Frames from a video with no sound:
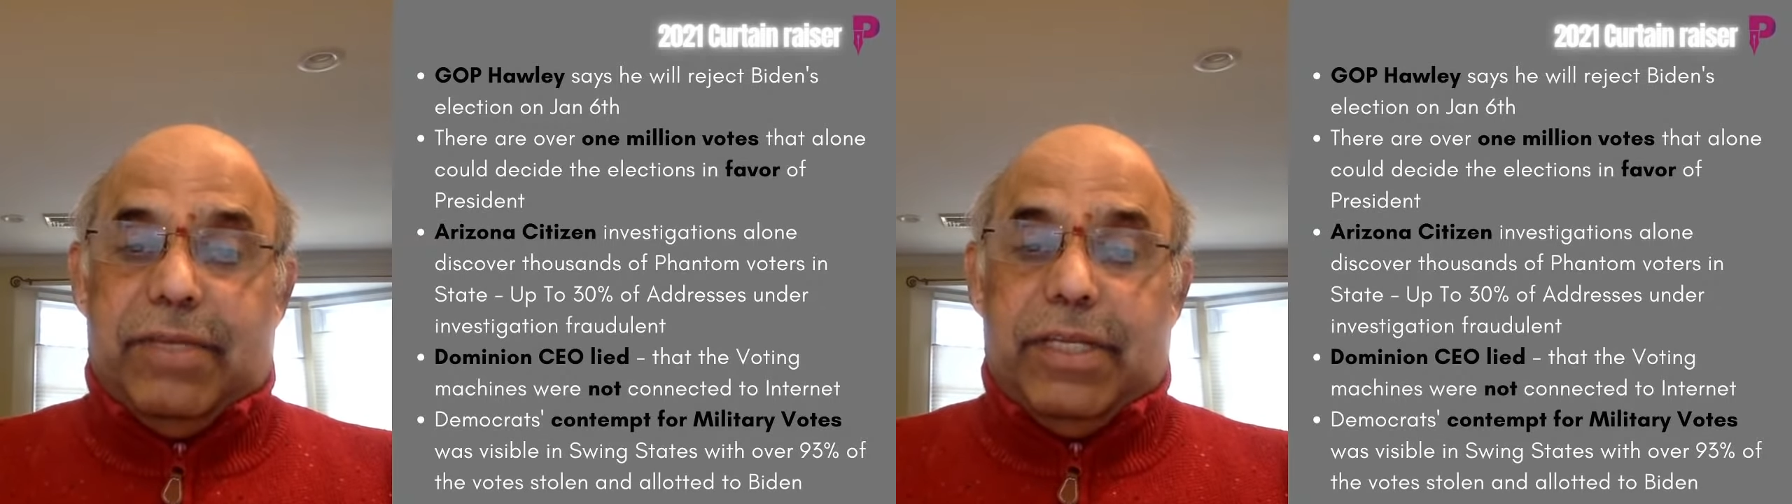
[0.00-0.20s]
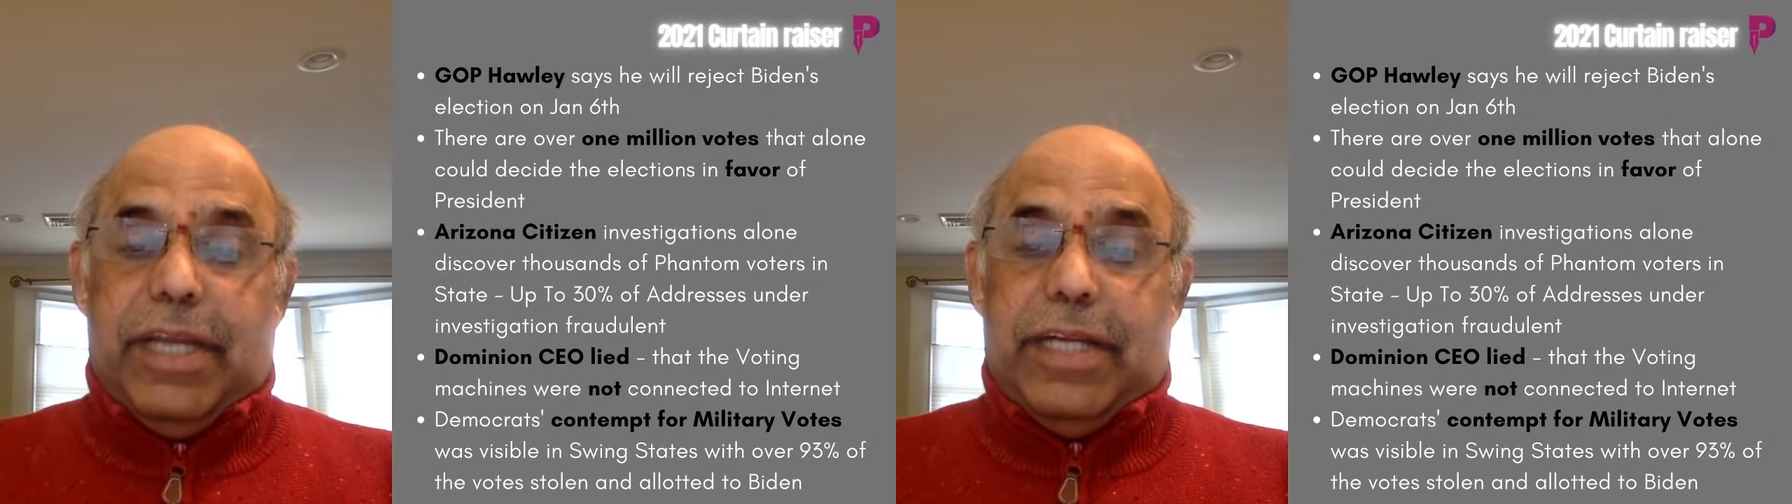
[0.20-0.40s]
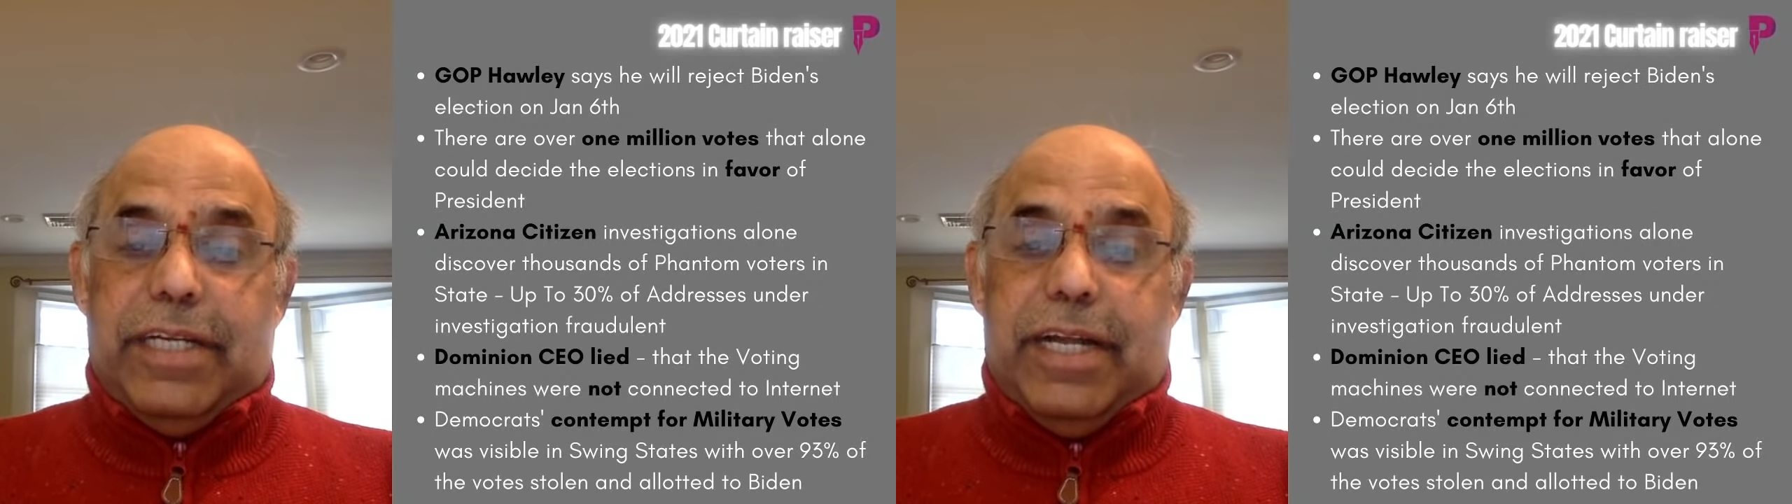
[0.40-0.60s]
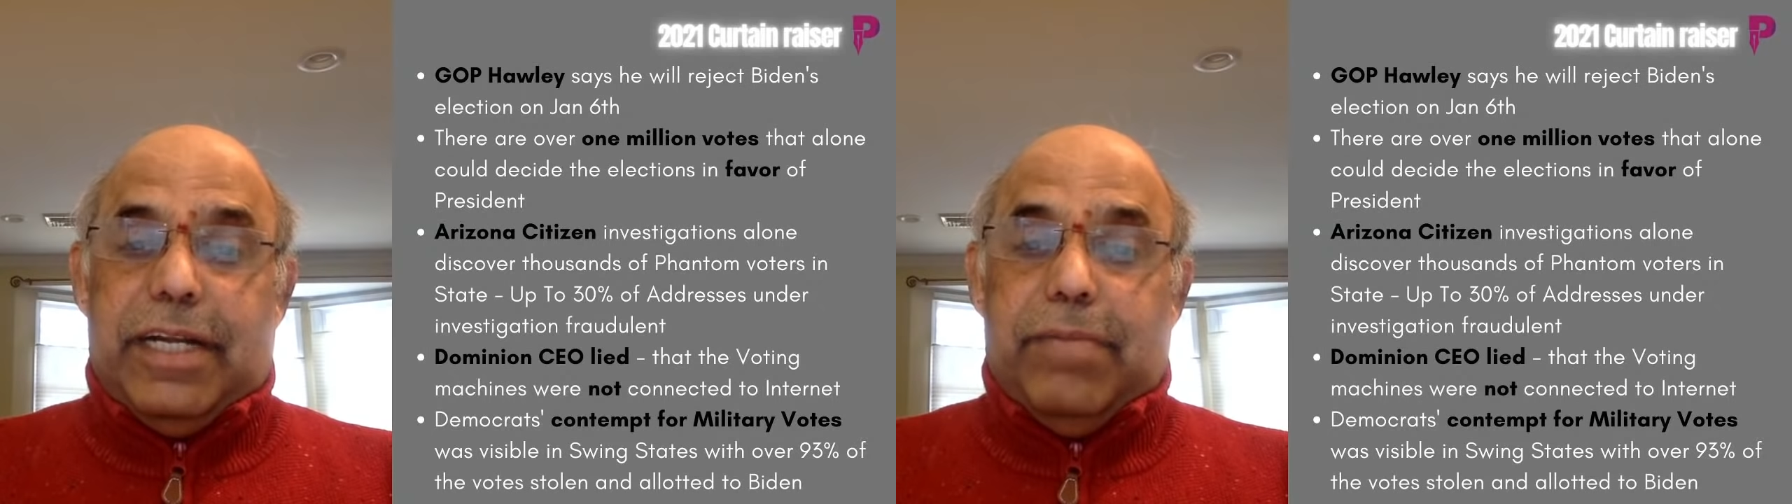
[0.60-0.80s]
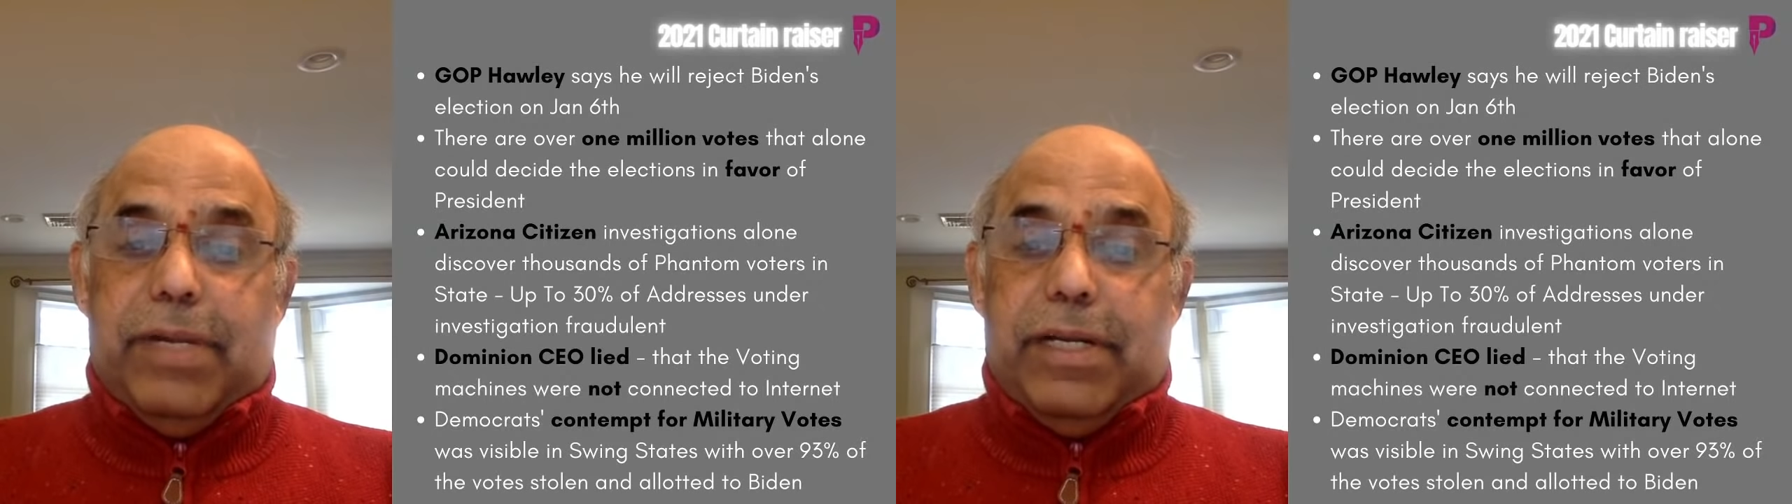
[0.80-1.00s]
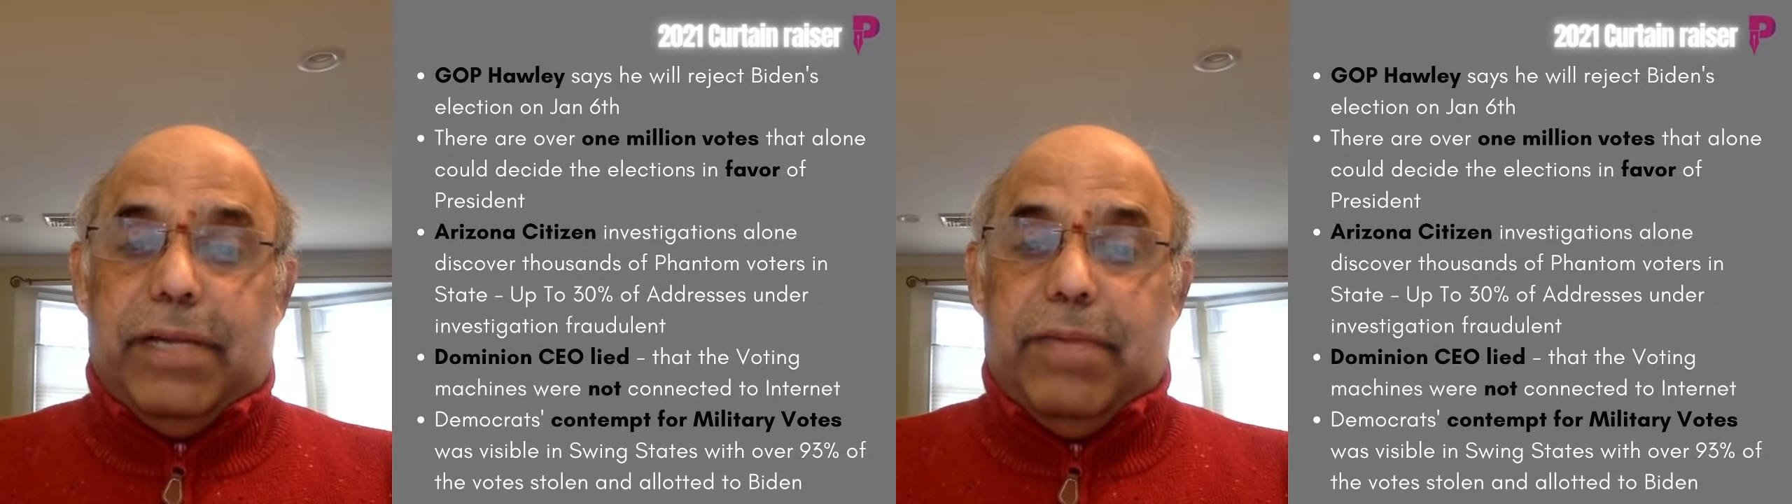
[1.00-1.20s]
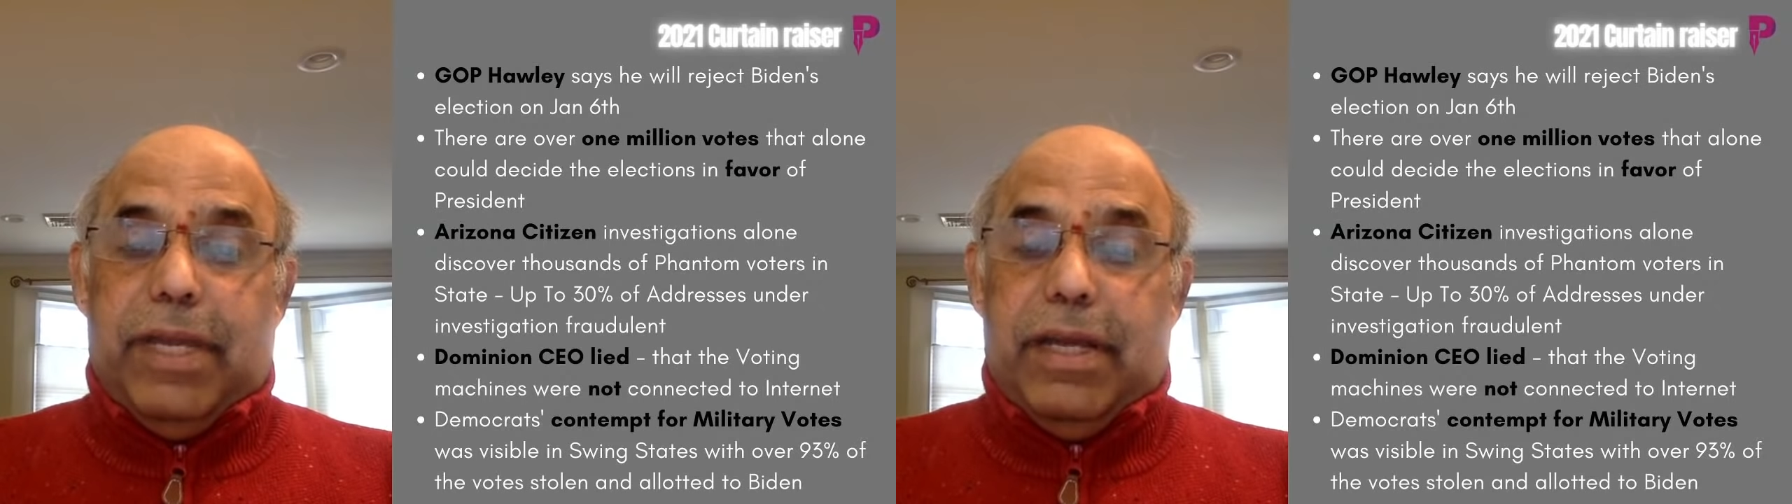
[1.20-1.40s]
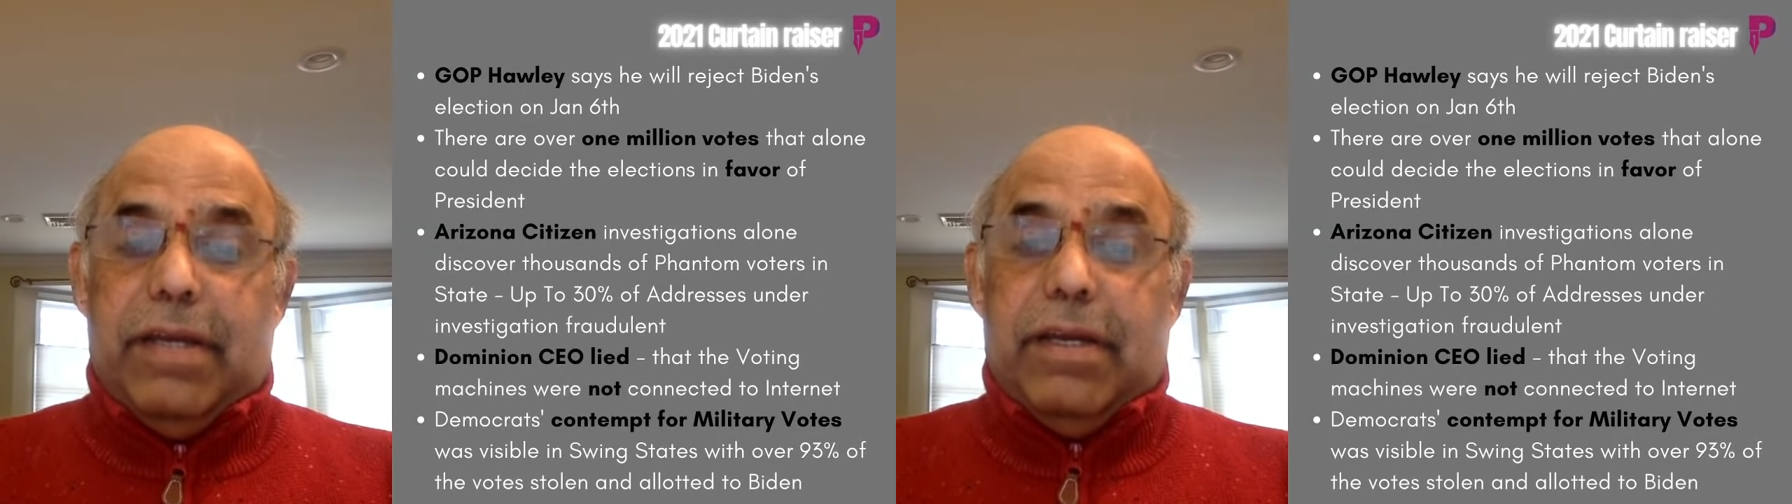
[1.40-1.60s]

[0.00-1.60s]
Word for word: with the AT&T building being